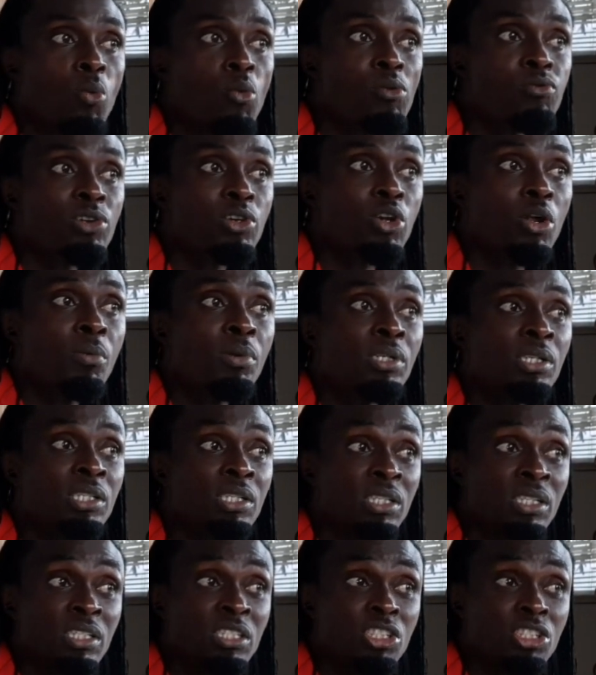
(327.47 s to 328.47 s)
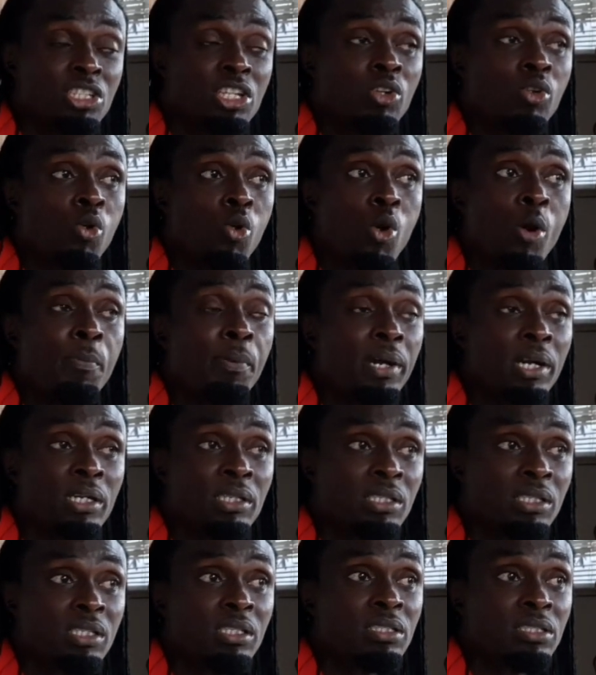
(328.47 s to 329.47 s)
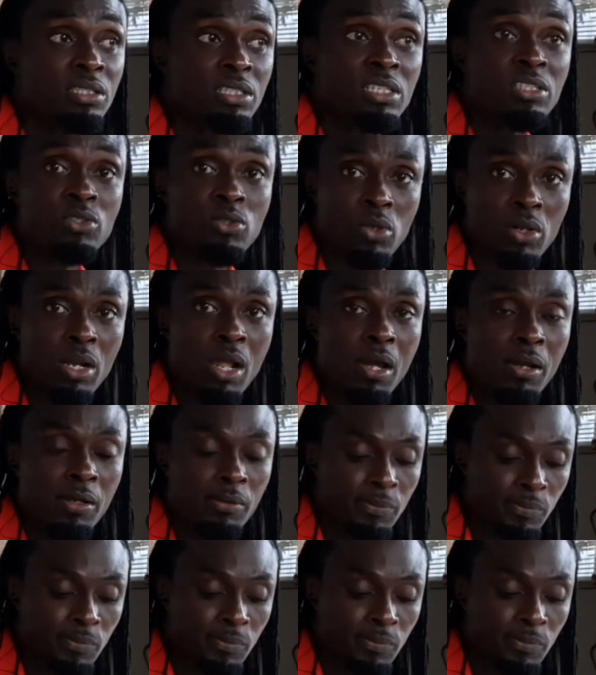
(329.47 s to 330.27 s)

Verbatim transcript: for me coming in and sing up until 6 o'clock.